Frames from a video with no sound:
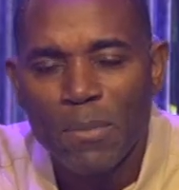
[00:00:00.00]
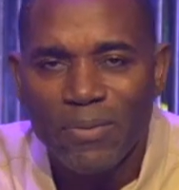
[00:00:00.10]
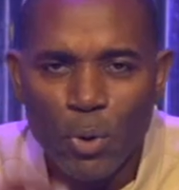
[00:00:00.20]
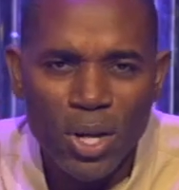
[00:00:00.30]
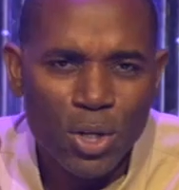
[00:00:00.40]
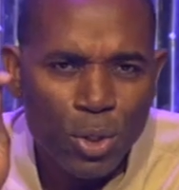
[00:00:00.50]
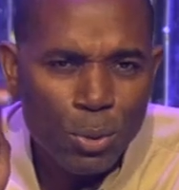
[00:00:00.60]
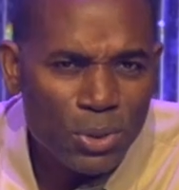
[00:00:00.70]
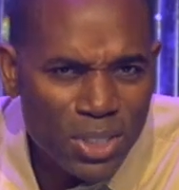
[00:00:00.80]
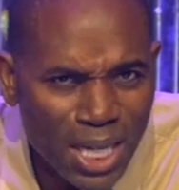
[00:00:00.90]
For in
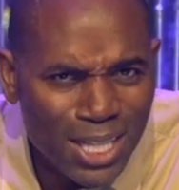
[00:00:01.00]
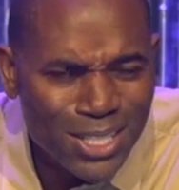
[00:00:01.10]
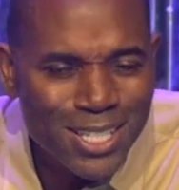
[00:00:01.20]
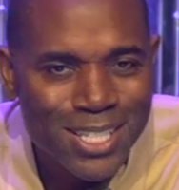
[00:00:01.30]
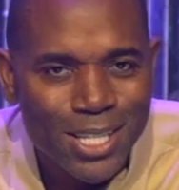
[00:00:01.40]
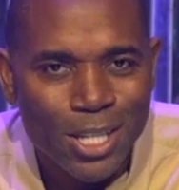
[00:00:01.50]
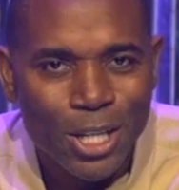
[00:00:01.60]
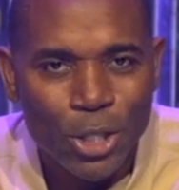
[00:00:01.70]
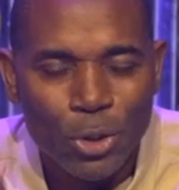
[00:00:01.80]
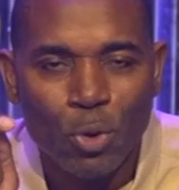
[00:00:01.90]
due season,
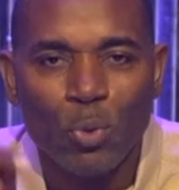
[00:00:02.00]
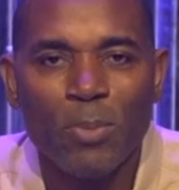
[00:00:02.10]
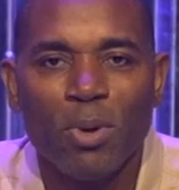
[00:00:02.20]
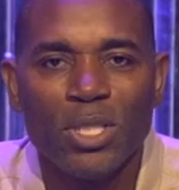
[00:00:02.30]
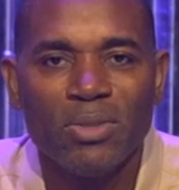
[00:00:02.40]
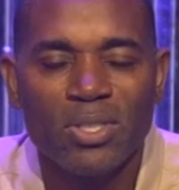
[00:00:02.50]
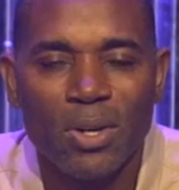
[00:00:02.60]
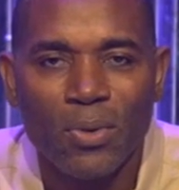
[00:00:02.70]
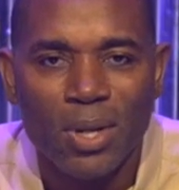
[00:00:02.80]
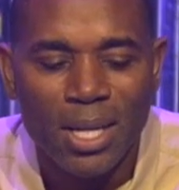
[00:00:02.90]
you'll reap what you've
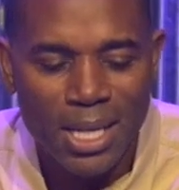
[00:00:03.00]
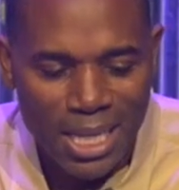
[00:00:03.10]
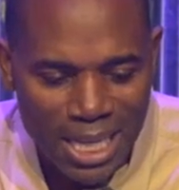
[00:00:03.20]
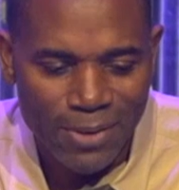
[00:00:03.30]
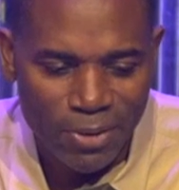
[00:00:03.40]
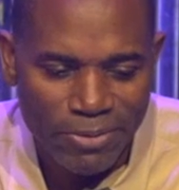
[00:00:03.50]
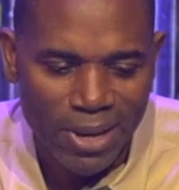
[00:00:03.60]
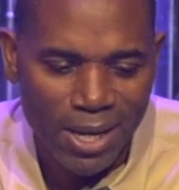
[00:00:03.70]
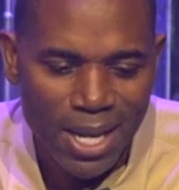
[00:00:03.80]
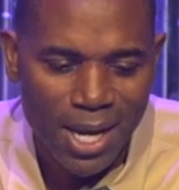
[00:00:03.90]
sown if you
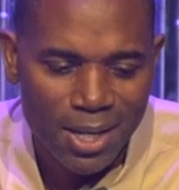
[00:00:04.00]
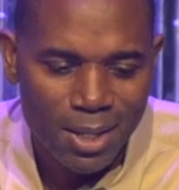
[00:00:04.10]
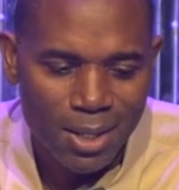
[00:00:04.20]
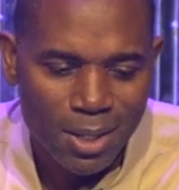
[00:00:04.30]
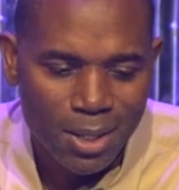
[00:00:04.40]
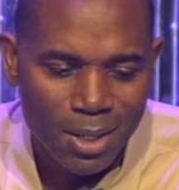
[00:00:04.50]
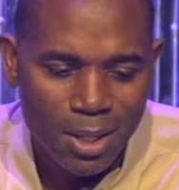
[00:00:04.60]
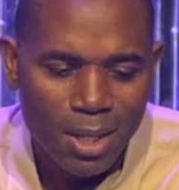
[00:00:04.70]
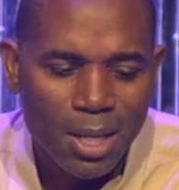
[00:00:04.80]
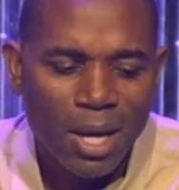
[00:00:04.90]
faint not.
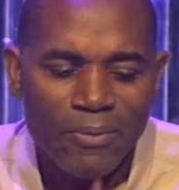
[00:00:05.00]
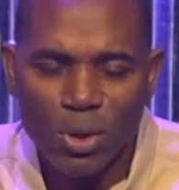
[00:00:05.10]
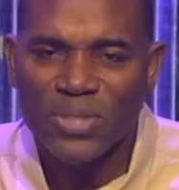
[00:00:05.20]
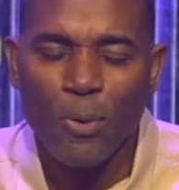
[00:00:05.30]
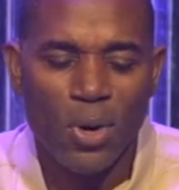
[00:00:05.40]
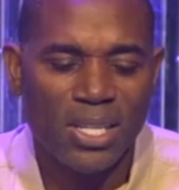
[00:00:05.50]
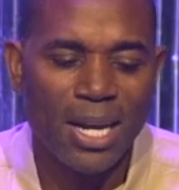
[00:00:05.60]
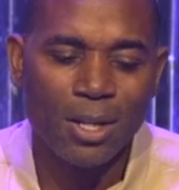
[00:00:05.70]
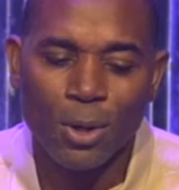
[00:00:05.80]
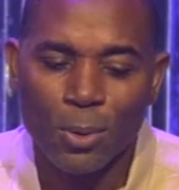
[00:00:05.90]
Verse 40, as I
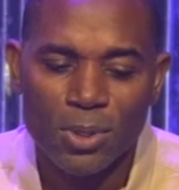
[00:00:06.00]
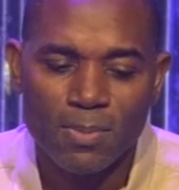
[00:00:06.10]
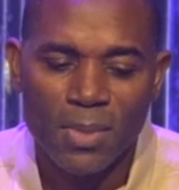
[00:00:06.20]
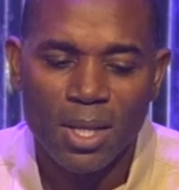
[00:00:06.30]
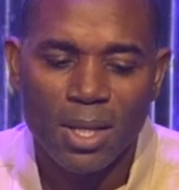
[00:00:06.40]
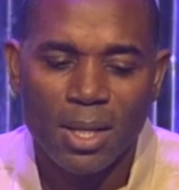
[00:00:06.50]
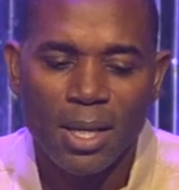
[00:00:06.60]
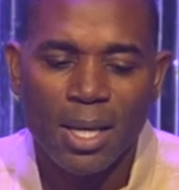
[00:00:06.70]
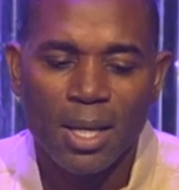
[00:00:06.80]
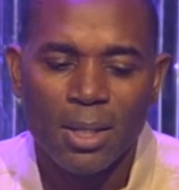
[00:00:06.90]
close.
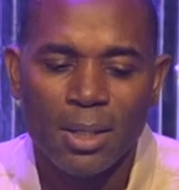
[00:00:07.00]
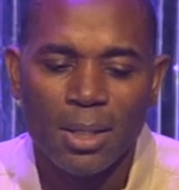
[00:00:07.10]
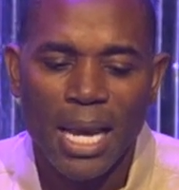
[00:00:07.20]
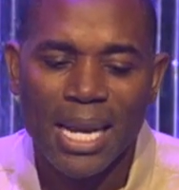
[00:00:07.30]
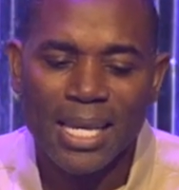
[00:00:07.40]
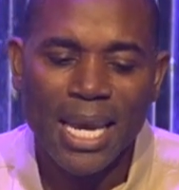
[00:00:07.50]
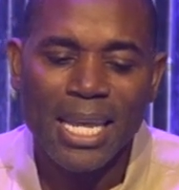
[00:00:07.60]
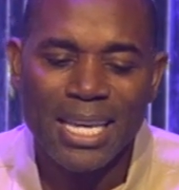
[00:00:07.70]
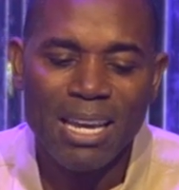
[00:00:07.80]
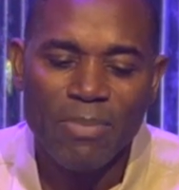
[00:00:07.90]
And again
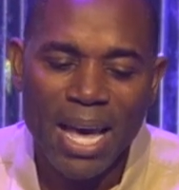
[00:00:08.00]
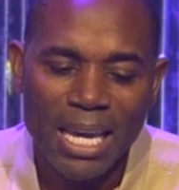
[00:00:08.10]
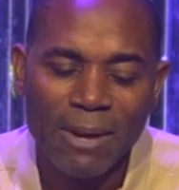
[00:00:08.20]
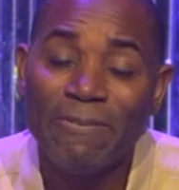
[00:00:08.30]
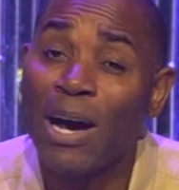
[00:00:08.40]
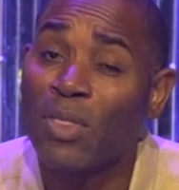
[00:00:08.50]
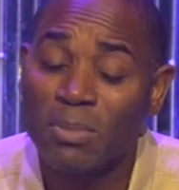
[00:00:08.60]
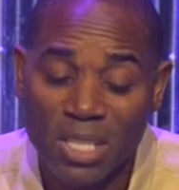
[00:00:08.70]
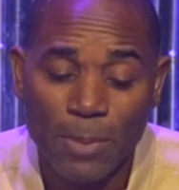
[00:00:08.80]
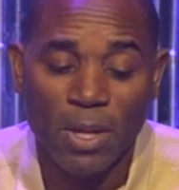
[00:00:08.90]
he came back and found them
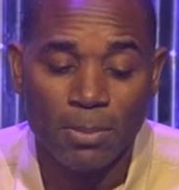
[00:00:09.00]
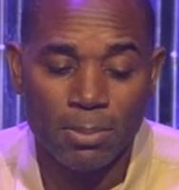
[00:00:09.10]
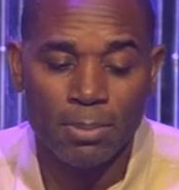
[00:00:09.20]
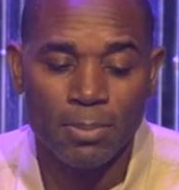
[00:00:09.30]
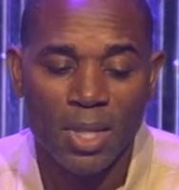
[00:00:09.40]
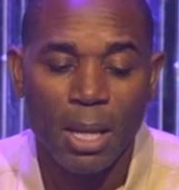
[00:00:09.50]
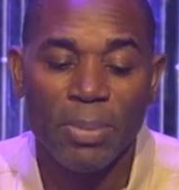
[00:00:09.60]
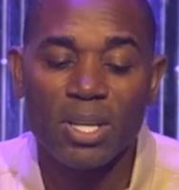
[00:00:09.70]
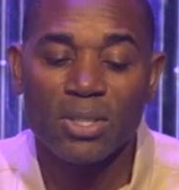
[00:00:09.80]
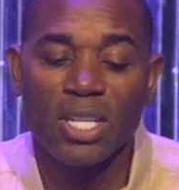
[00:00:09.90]
sleeping
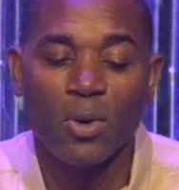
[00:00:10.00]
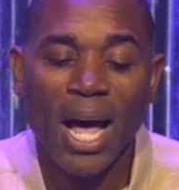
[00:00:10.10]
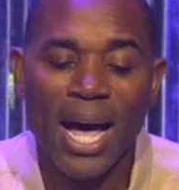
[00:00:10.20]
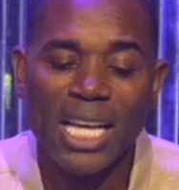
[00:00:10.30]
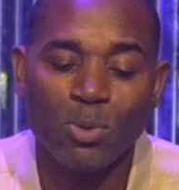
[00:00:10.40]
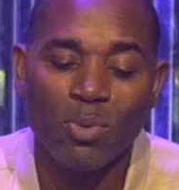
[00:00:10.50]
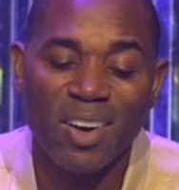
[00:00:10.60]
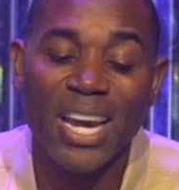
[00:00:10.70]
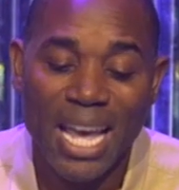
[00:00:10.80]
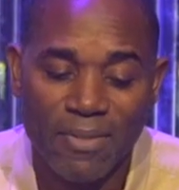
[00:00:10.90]
because their eyes were
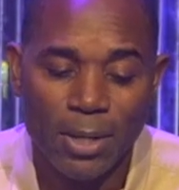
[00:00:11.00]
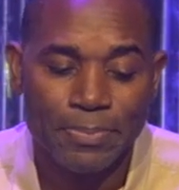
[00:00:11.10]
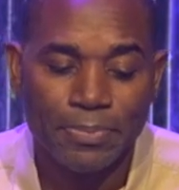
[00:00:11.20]
very heavy